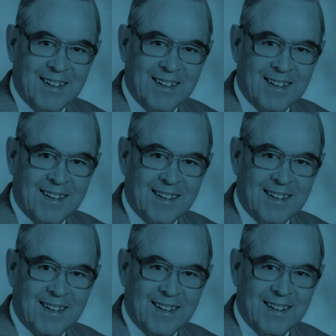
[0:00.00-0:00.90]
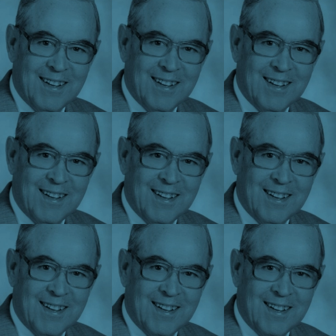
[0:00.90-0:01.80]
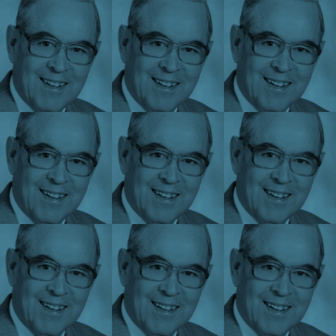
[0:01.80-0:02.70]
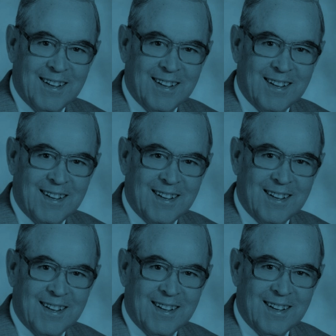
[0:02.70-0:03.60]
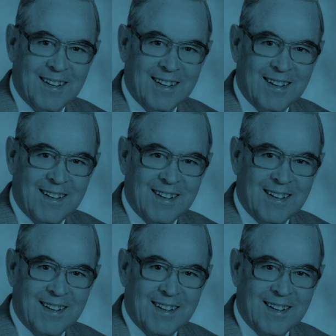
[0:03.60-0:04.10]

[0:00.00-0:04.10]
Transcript: This is a still picture; no speech is visible.